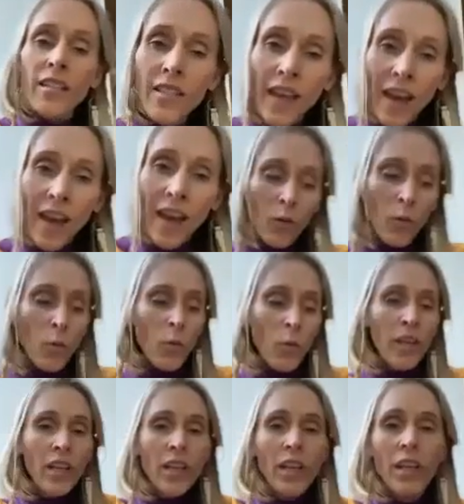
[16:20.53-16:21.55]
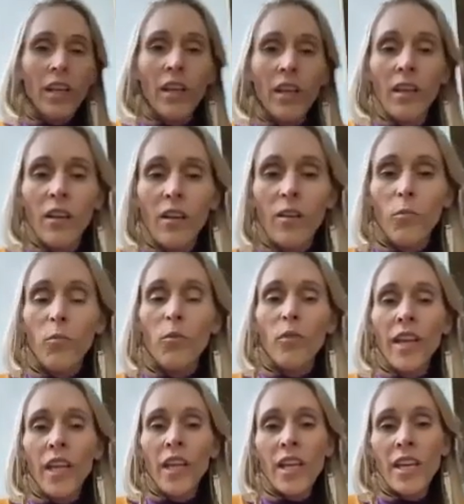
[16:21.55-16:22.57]
that we
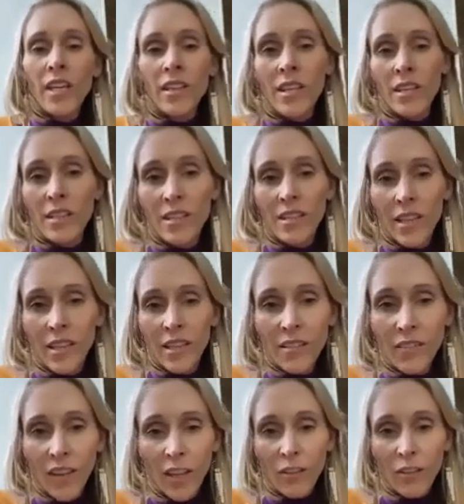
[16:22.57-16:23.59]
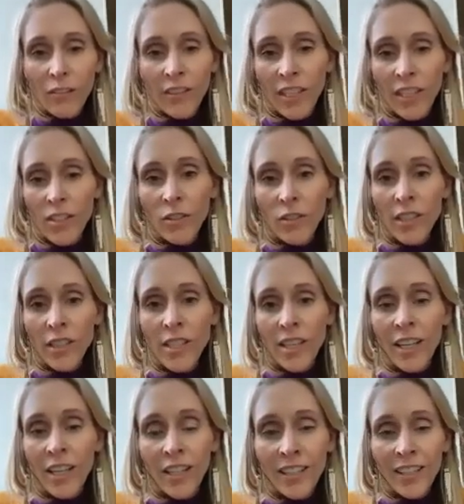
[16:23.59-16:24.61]
bring in this sense of inner resource
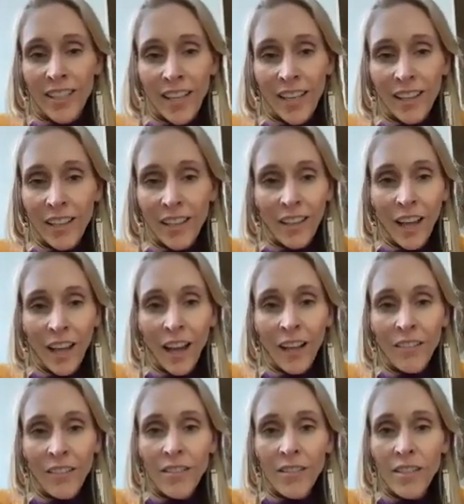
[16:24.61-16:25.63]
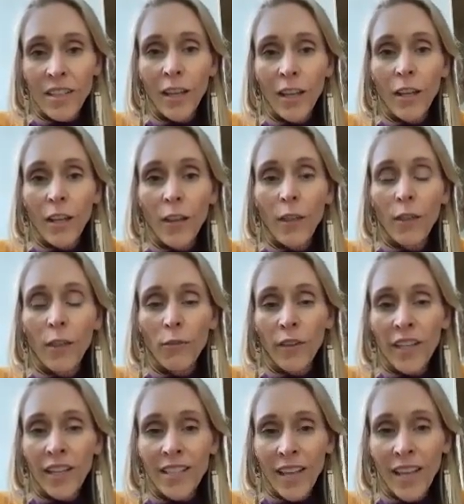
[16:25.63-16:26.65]
in our daily lives like
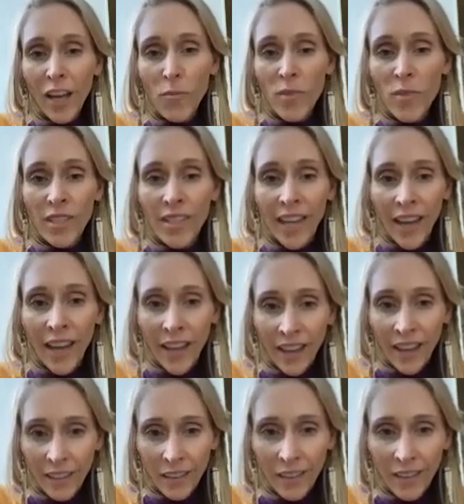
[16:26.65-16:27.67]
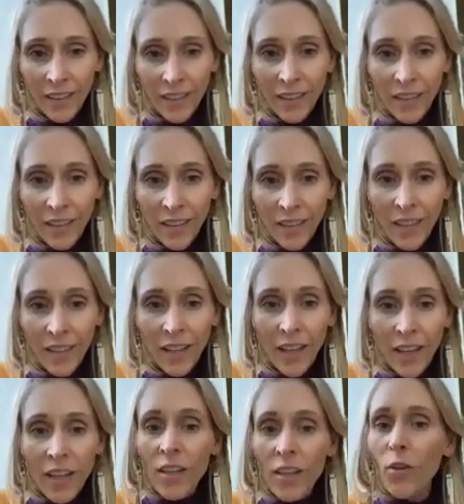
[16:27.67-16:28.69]
3 times a day.
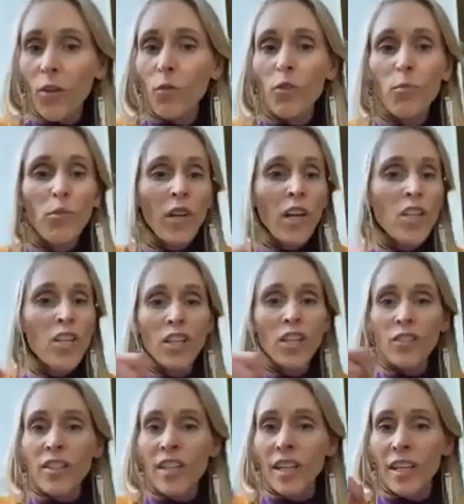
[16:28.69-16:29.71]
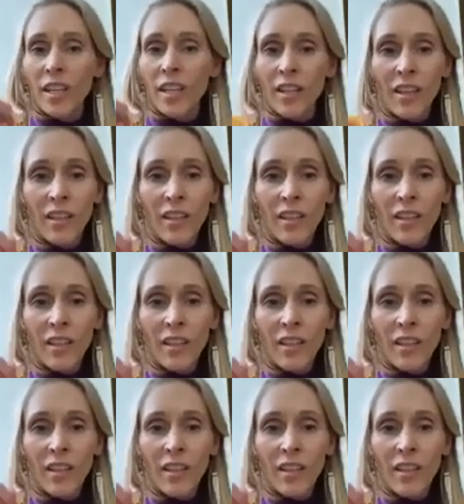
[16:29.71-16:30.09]
Brushing your teeth,